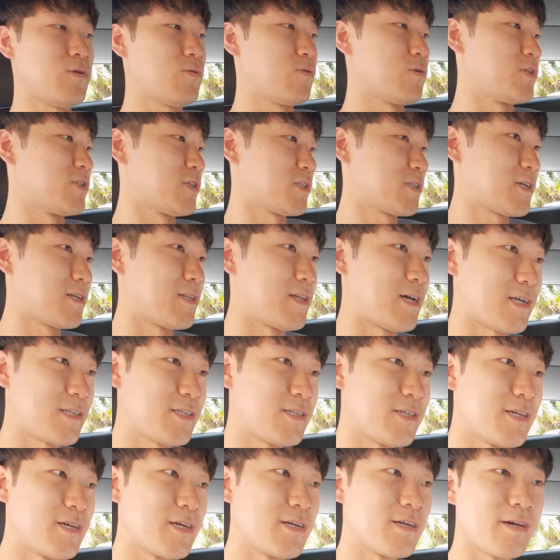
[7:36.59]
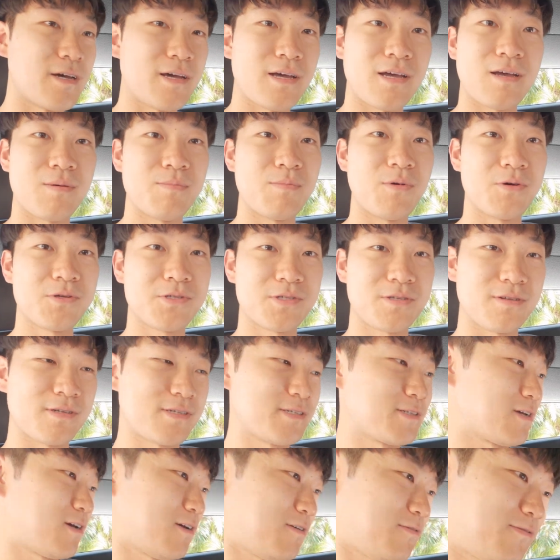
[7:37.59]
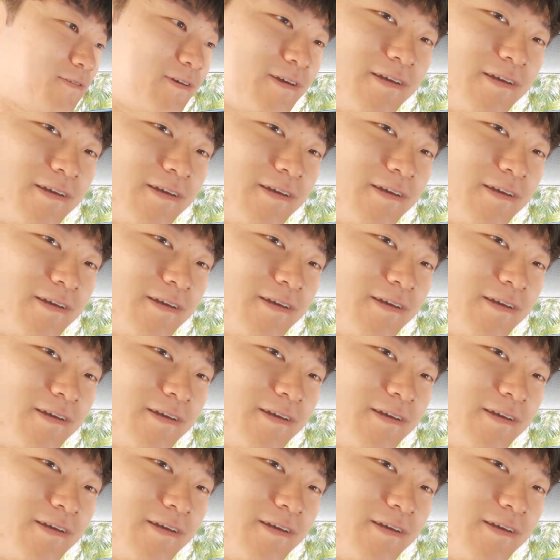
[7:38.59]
We just connected most of the stuff